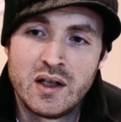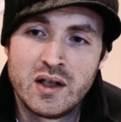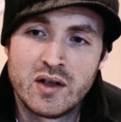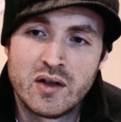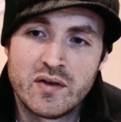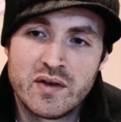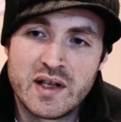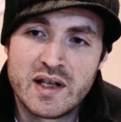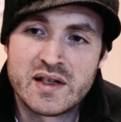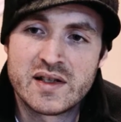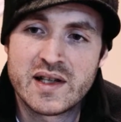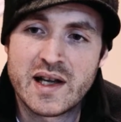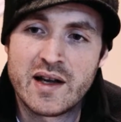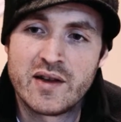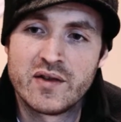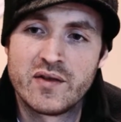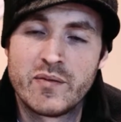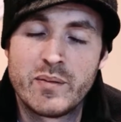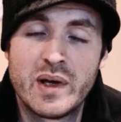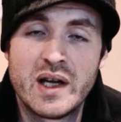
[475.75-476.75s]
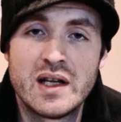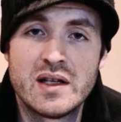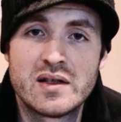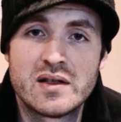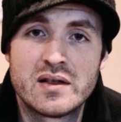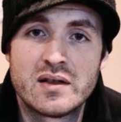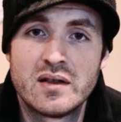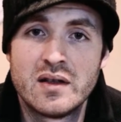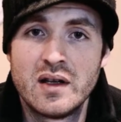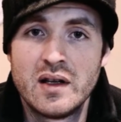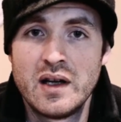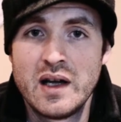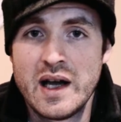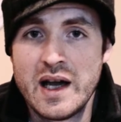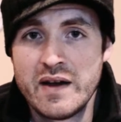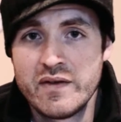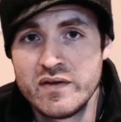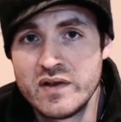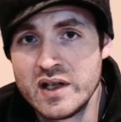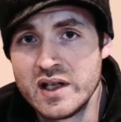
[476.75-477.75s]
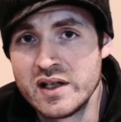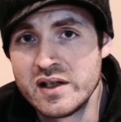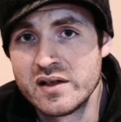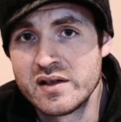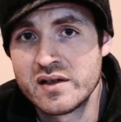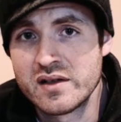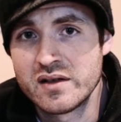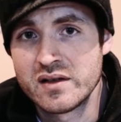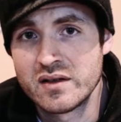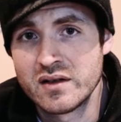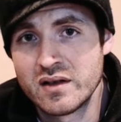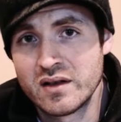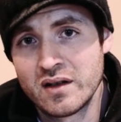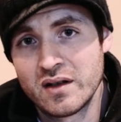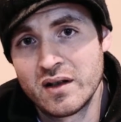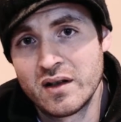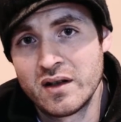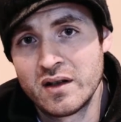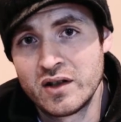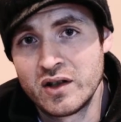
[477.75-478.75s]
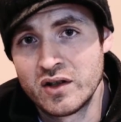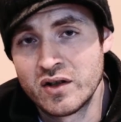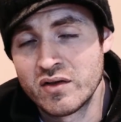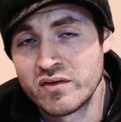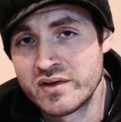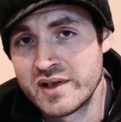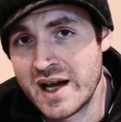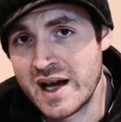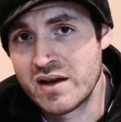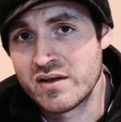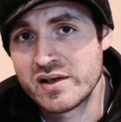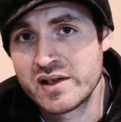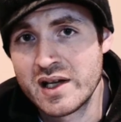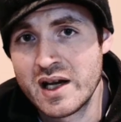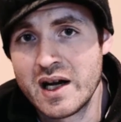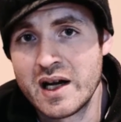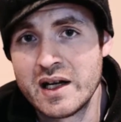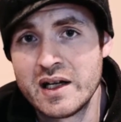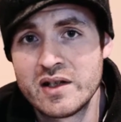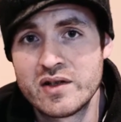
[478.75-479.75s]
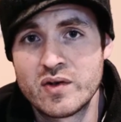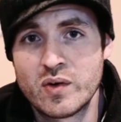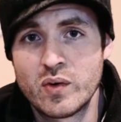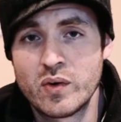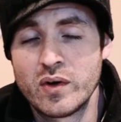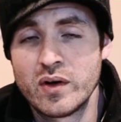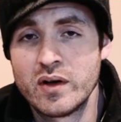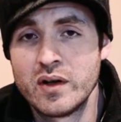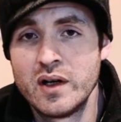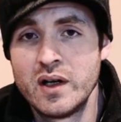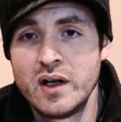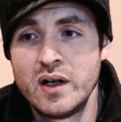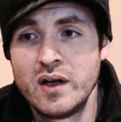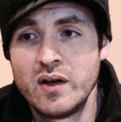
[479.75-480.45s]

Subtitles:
you know, these style of baits have these, you know, downsides or